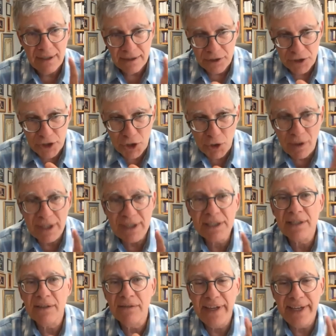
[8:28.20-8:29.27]
choice
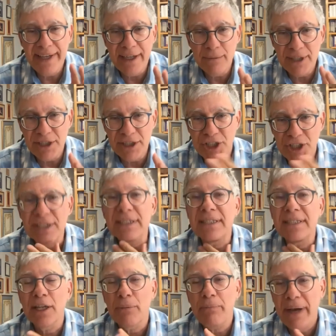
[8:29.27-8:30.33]
of images
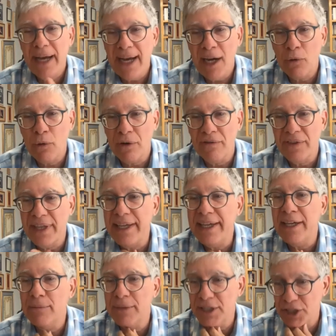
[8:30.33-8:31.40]
and the power of the
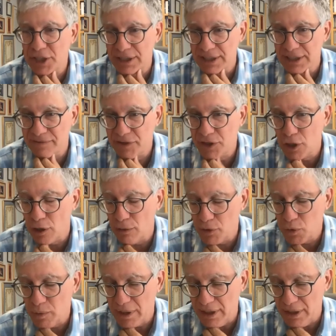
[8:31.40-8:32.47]
images of Psalm
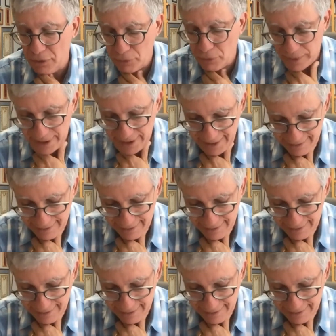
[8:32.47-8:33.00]
23.